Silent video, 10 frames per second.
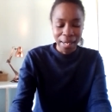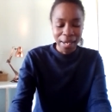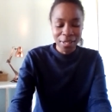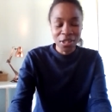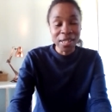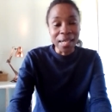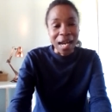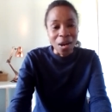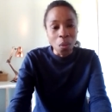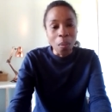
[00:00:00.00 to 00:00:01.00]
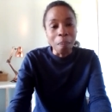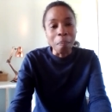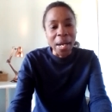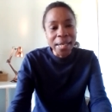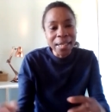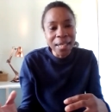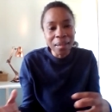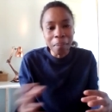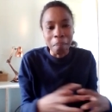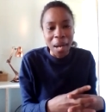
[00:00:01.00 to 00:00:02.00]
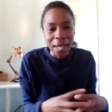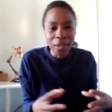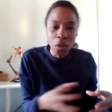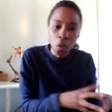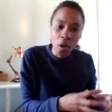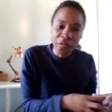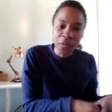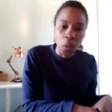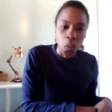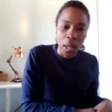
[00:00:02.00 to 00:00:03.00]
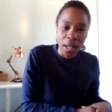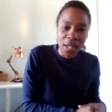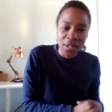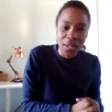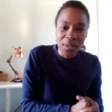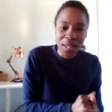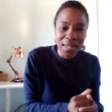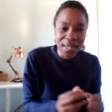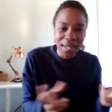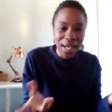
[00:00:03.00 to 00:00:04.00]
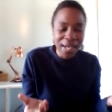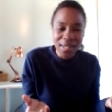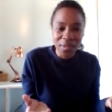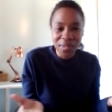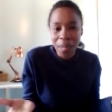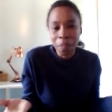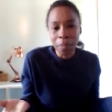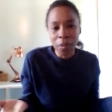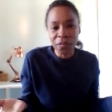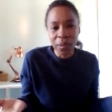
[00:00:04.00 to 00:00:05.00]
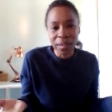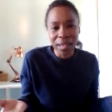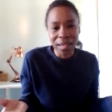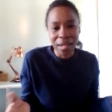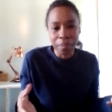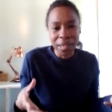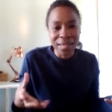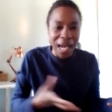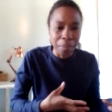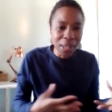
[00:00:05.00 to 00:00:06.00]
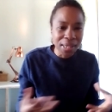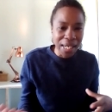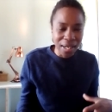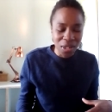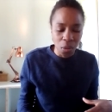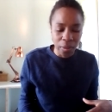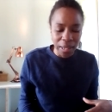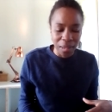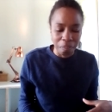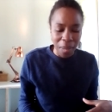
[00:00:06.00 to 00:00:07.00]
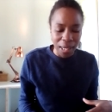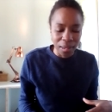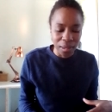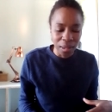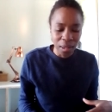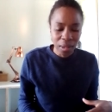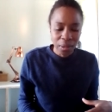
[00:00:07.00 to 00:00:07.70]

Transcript: they're actually now making money off the workers. So it's a case of some people feel that they've been double taxed on that money,